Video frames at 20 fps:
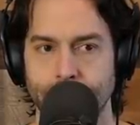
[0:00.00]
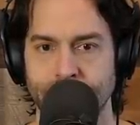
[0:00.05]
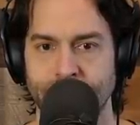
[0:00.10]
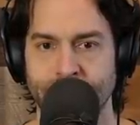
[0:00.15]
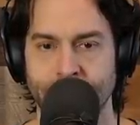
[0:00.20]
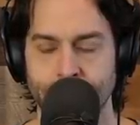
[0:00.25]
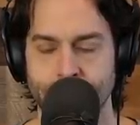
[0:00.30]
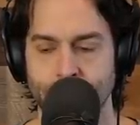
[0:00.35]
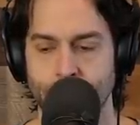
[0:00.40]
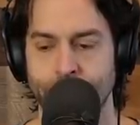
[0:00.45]

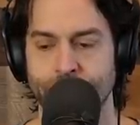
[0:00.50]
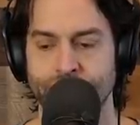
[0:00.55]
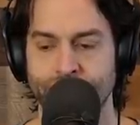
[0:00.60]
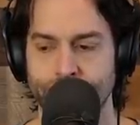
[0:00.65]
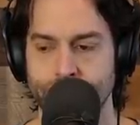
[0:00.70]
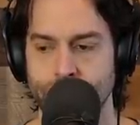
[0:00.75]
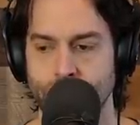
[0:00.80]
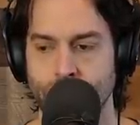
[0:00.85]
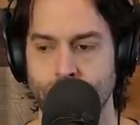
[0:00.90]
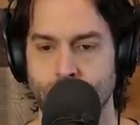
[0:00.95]
I was opening
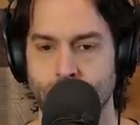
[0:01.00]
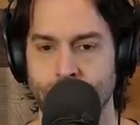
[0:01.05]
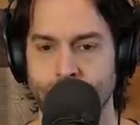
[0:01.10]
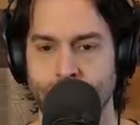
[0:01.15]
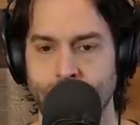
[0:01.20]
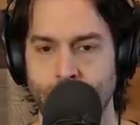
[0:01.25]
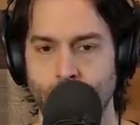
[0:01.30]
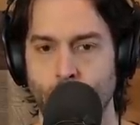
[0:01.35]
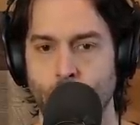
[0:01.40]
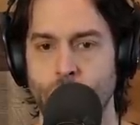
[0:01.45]
for Jo Koy.
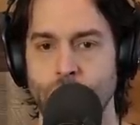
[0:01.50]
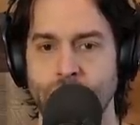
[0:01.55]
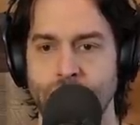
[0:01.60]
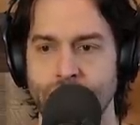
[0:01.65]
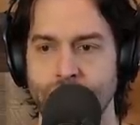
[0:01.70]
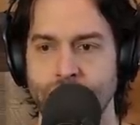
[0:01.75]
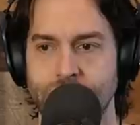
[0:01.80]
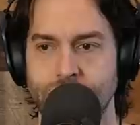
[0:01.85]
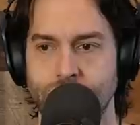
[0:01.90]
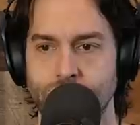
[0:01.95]
I walk
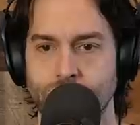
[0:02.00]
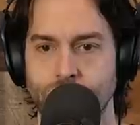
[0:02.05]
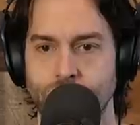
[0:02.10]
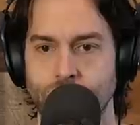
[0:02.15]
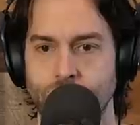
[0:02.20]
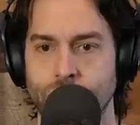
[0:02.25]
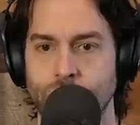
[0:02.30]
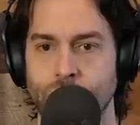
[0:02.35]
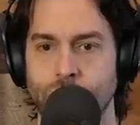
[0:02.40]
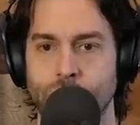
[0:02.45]

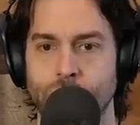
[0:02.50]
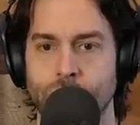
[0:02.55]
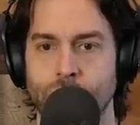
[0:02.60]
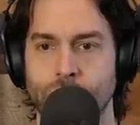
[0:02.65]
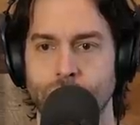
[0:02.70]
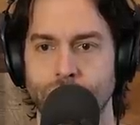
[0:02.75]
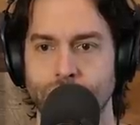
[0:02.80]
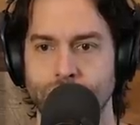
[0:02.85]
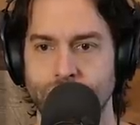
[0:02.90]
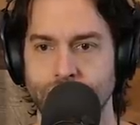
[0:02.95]
into
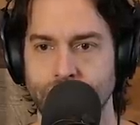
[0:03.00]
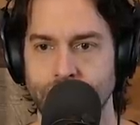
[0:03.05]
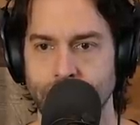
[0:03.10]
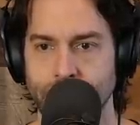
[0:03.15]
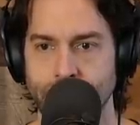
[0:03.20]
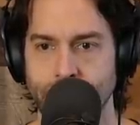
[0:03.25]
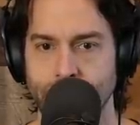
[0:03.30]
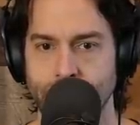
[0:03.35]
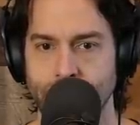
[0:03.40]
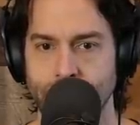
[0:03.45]

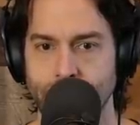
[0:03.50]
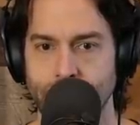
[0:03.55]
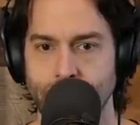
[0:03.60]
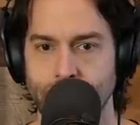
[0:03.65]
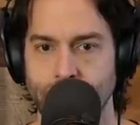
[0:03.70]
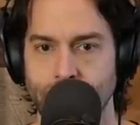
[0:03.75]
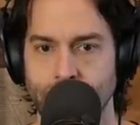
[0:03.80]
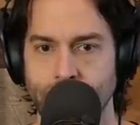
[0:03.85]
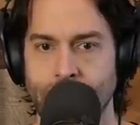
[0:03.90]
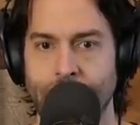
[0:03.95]
the
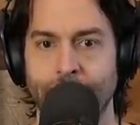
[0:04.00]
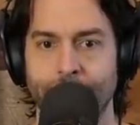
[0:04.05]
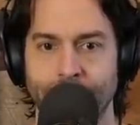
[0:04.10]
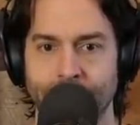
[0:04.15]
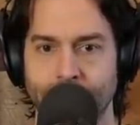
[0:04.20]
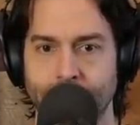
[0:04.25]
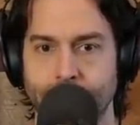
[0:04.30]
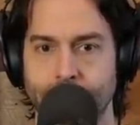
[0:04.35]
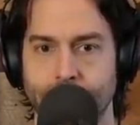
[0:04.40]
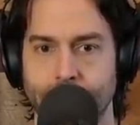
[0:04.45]

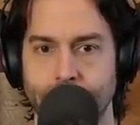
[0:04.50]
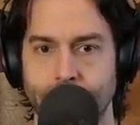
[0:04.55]
lobby,